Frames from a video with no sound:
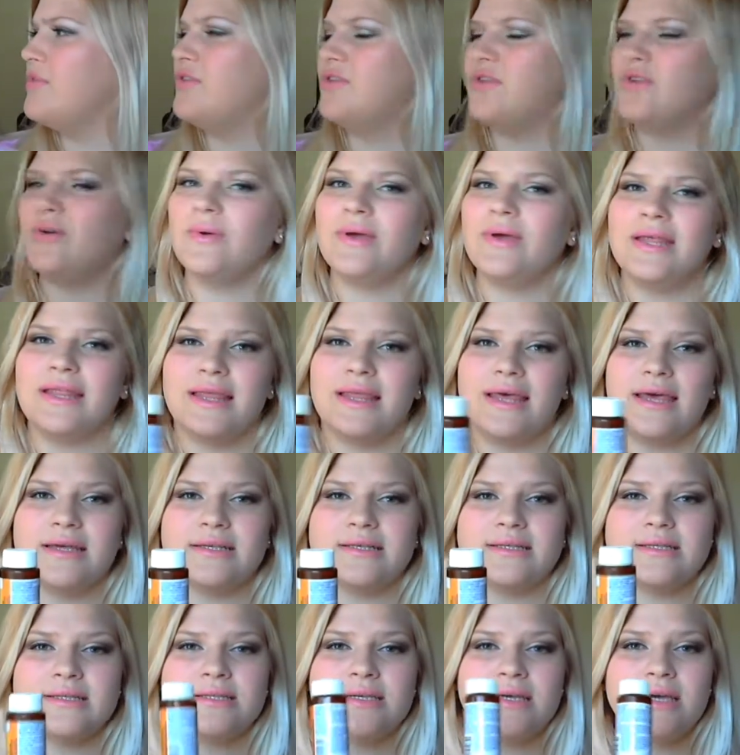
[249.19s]
doing
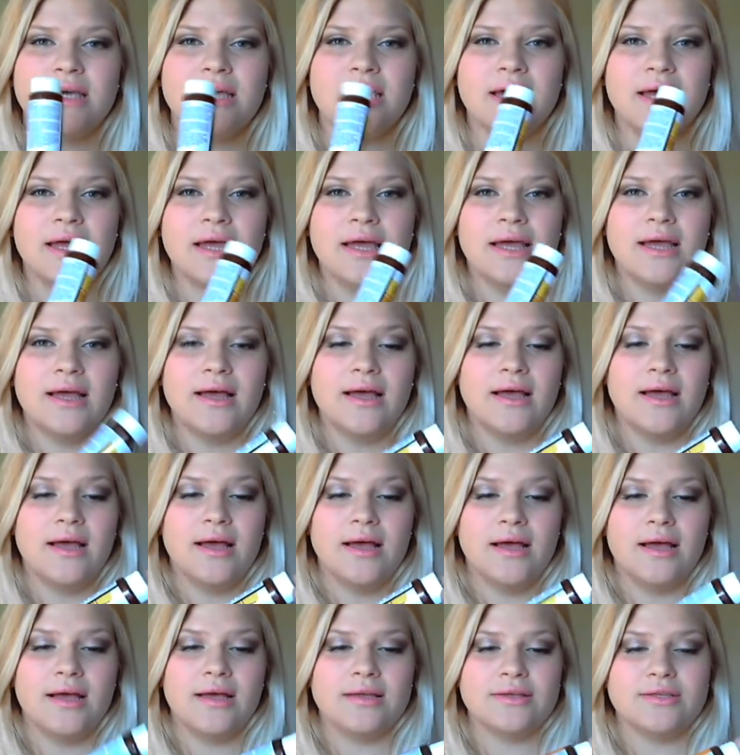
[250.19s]
this,
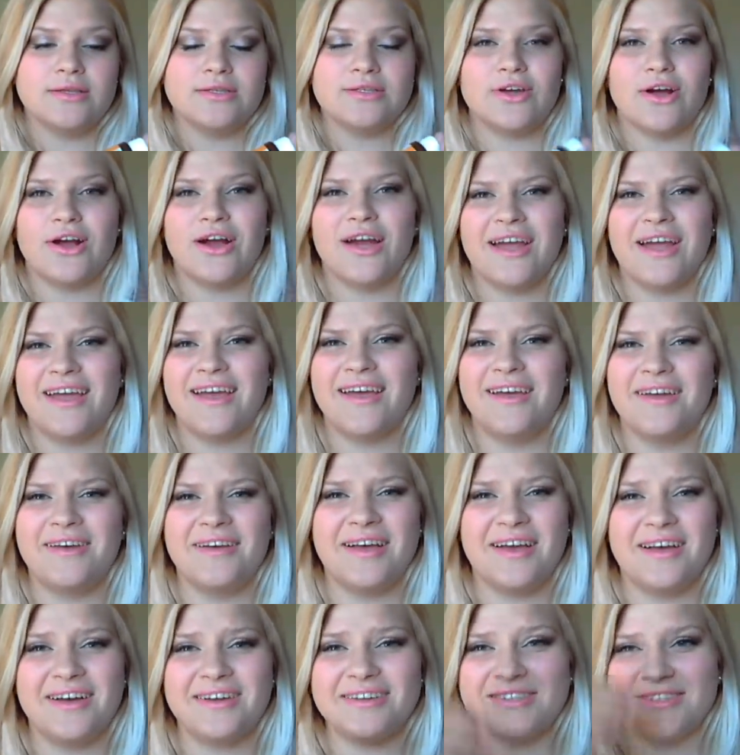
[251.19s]
sorry,
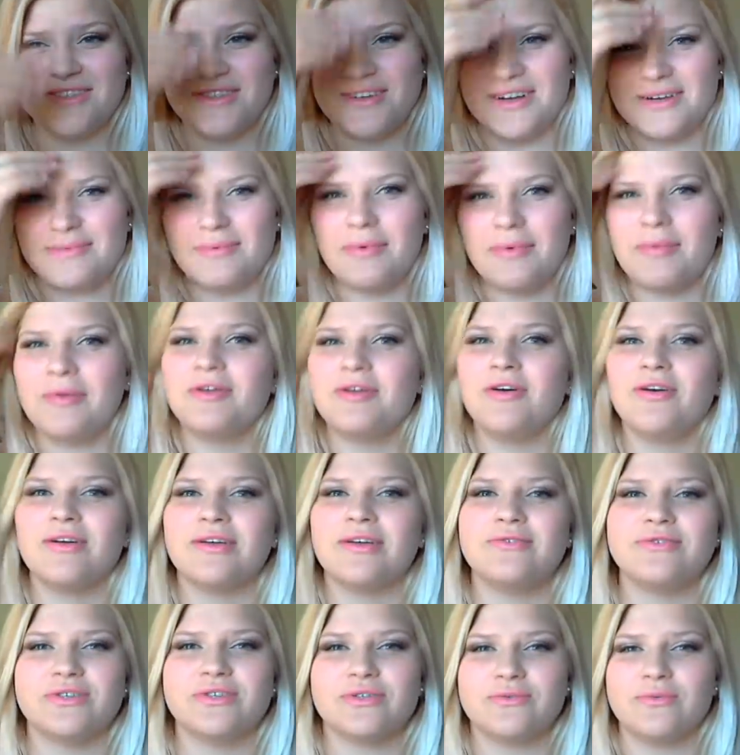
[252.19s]
I got distracted by my dog.
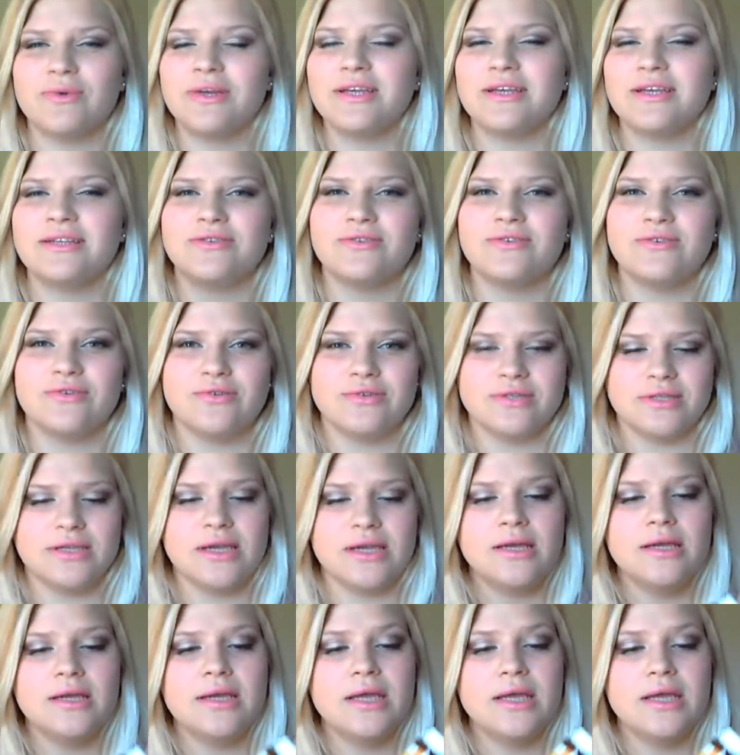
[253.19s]
He was just running in circles.